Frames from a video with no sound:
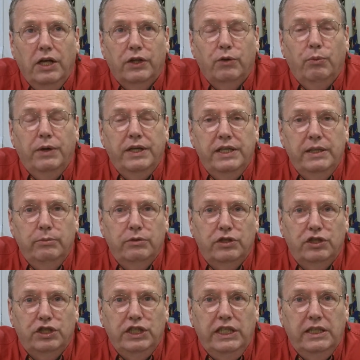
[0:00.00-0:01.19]
The way he would
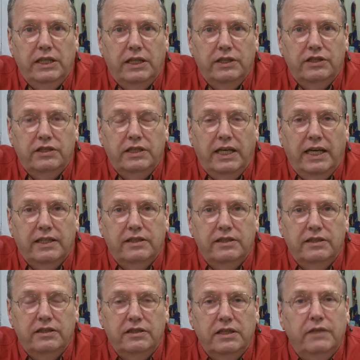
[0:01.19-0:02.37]
cheat on his
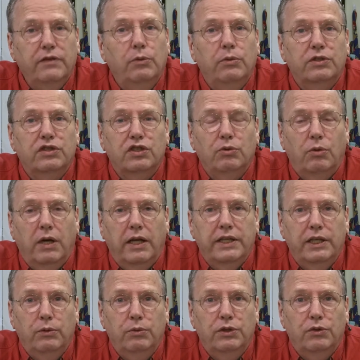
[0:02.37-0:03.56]
taxes is every once in a while
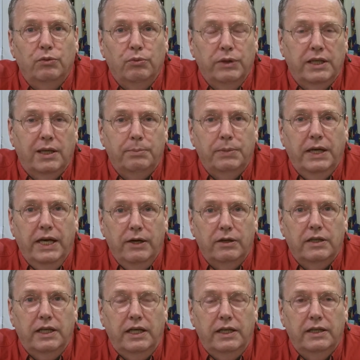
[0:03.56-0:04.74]
he wouldn't ring up a
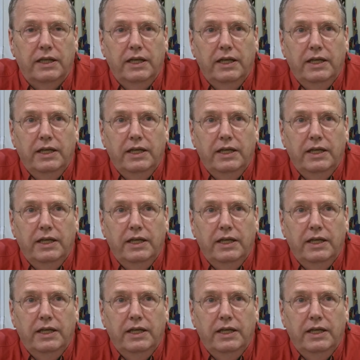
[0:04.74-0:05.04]
haircut,